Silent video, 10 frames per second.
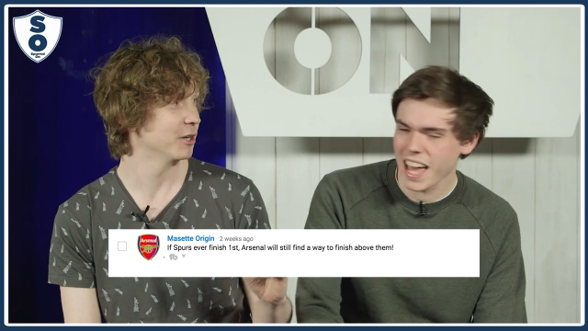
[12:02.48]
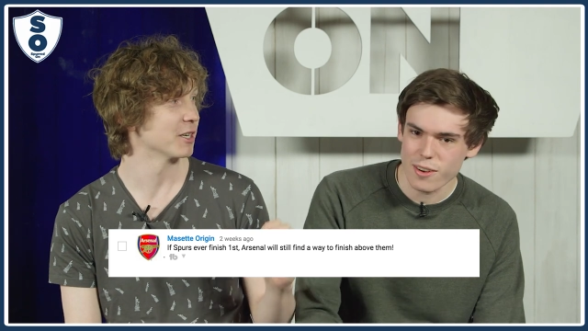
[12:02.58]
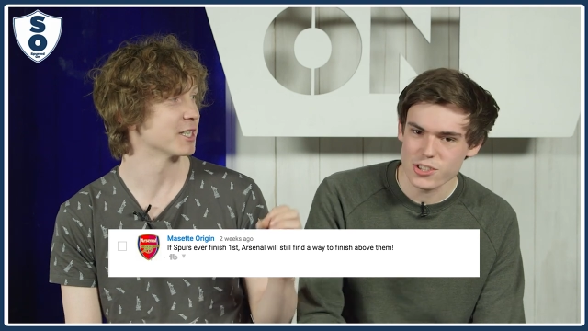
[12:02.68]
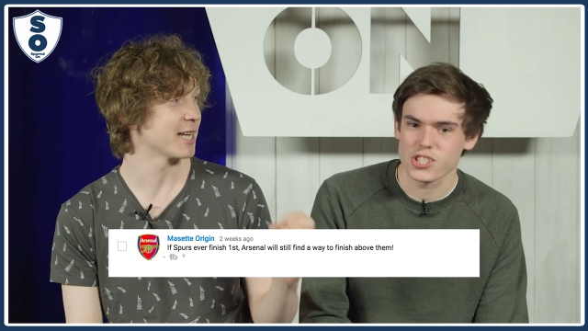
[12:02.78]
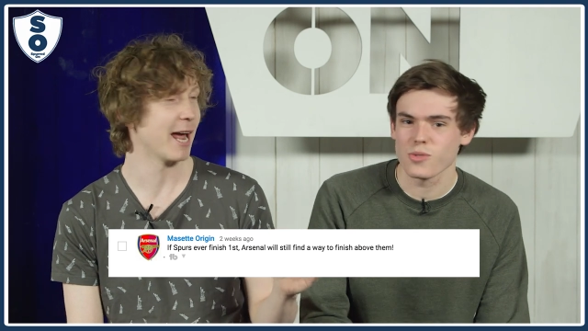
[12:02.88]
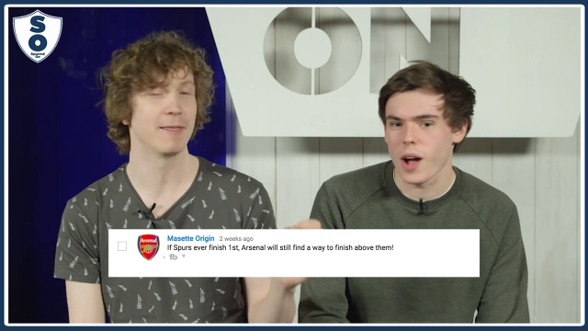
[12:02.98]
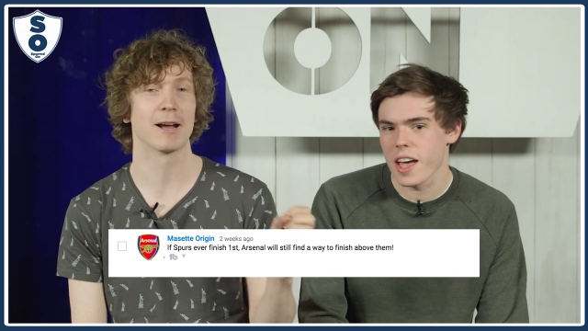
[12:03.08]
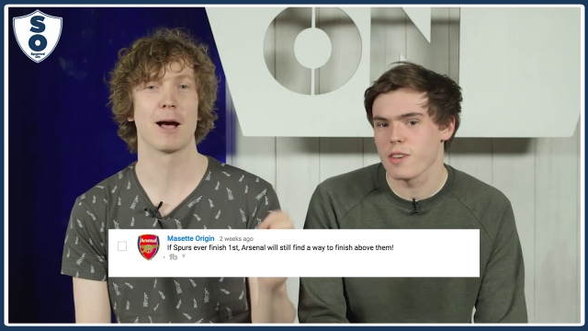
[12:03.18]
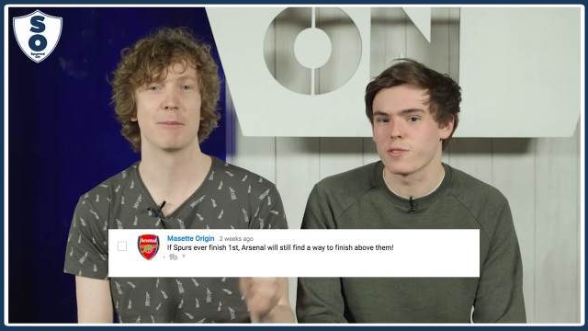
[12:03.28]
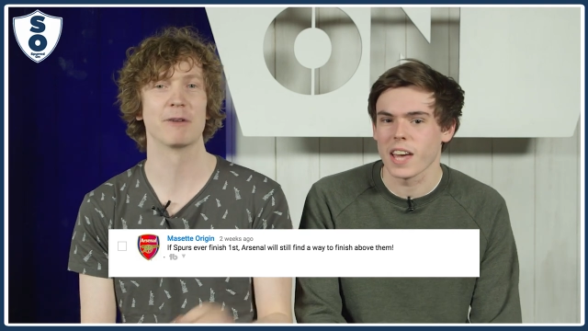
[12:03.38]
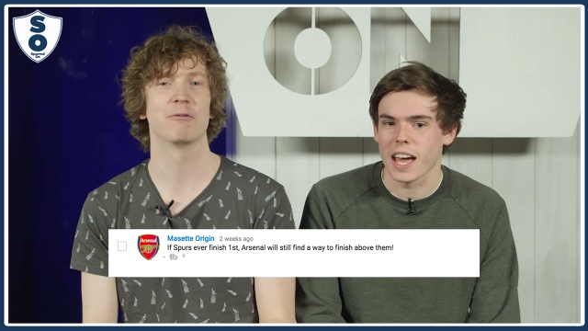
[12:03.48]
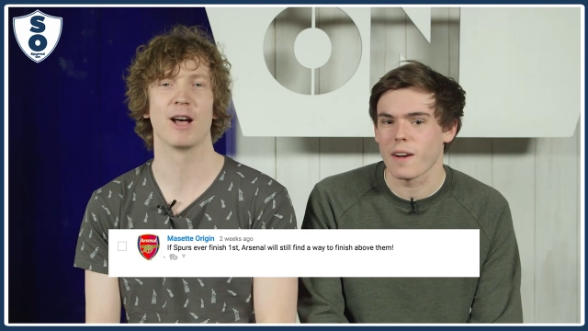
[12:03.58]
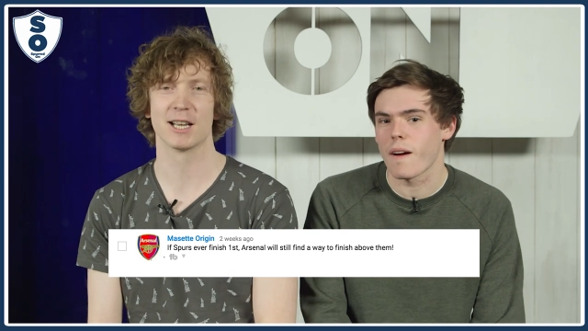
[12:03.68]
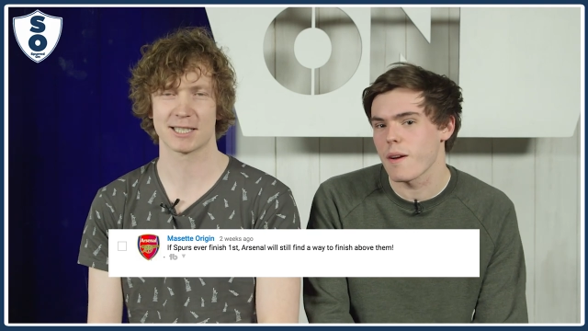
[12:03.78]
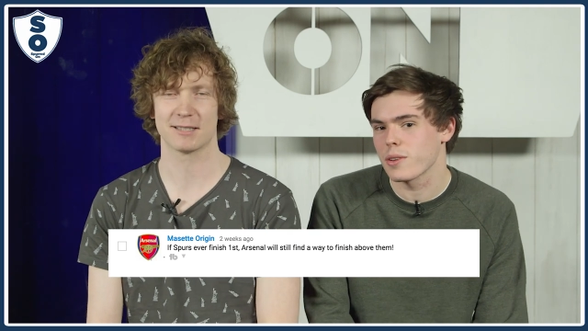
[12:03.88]
Speaker 1: Yeah, you can it was just say a way of getting
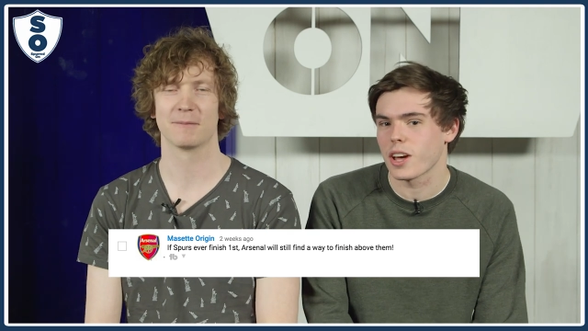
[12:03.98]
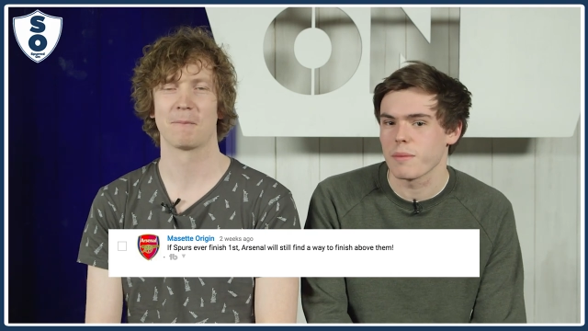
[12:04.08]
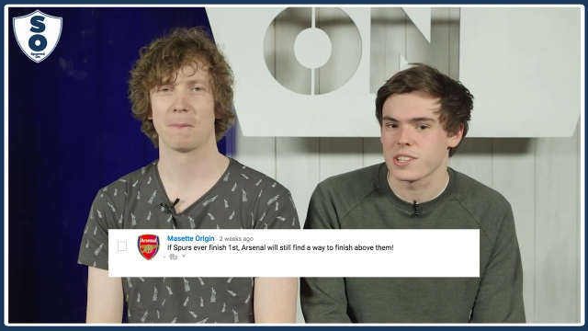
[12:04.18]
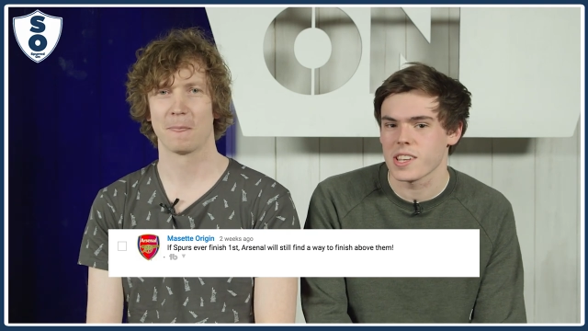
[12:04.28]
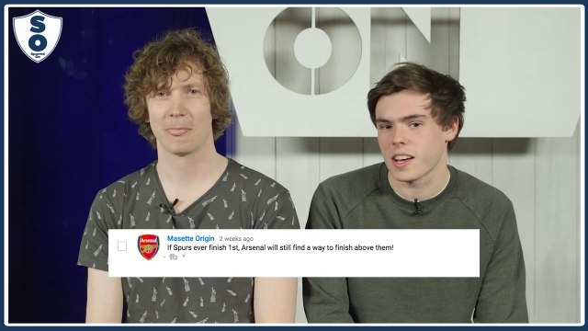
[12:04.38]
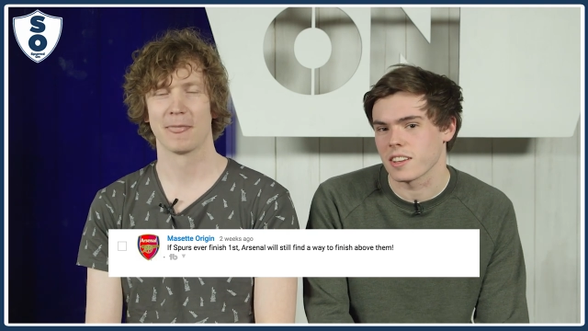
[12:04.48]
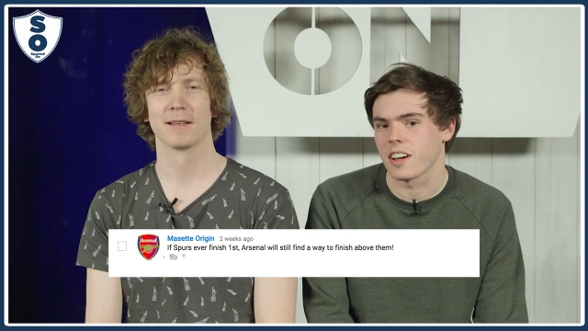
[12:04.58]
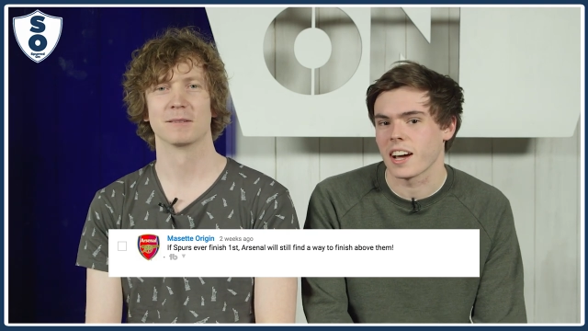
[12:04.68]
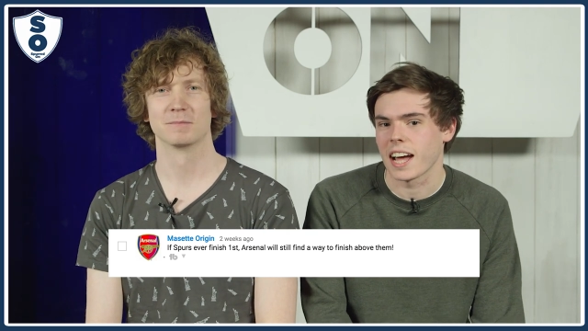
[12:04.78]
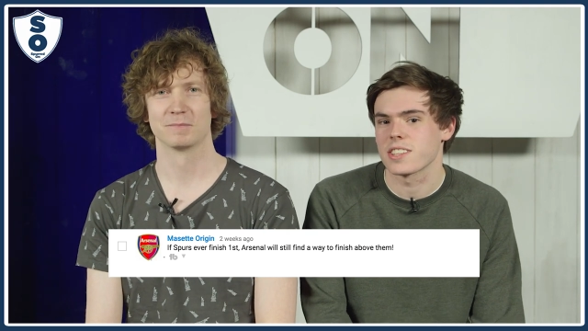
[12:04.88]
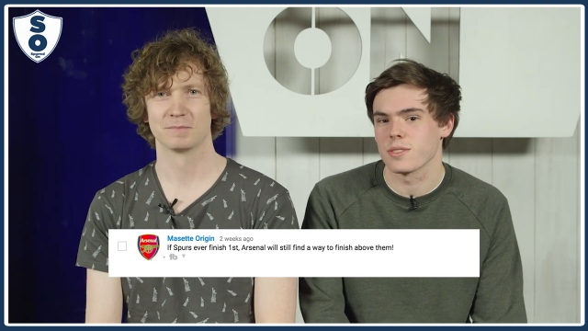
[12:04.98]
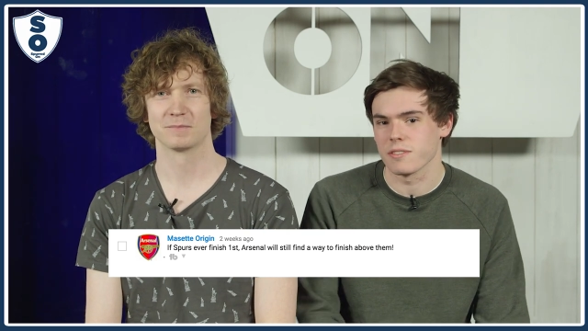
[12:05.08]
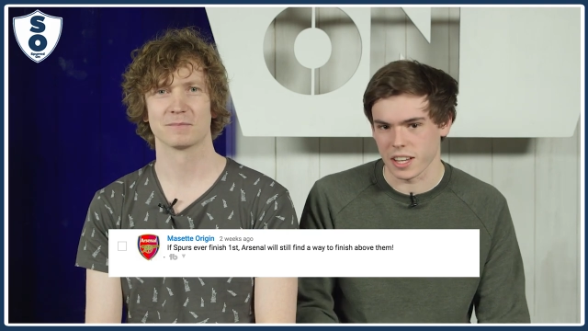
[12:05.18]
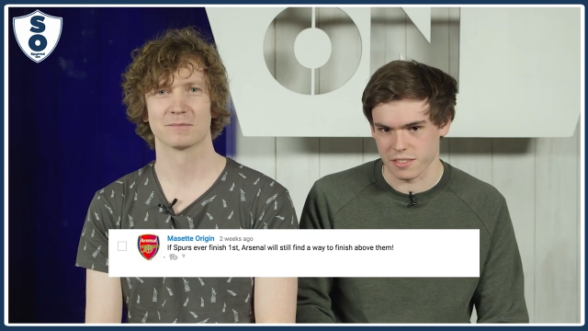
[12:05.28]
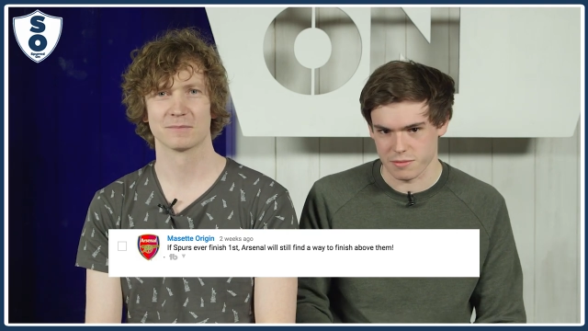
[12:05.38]
first. away with coming second that I had to
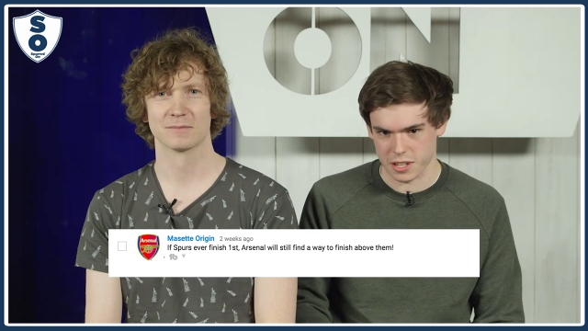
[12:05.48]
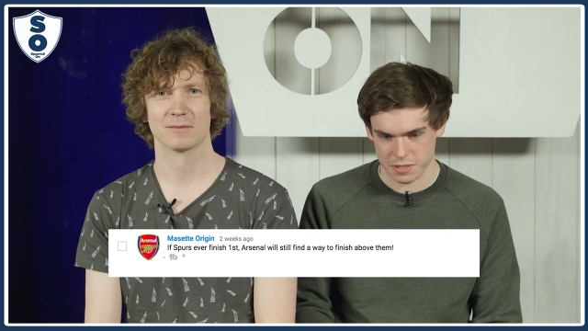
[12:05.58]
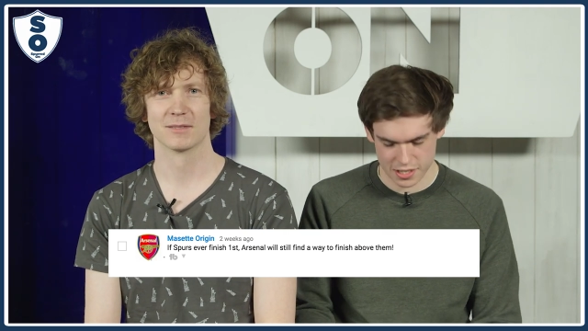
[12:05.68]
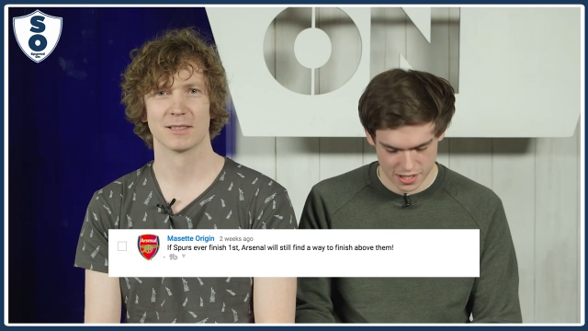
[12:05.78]
invent from coming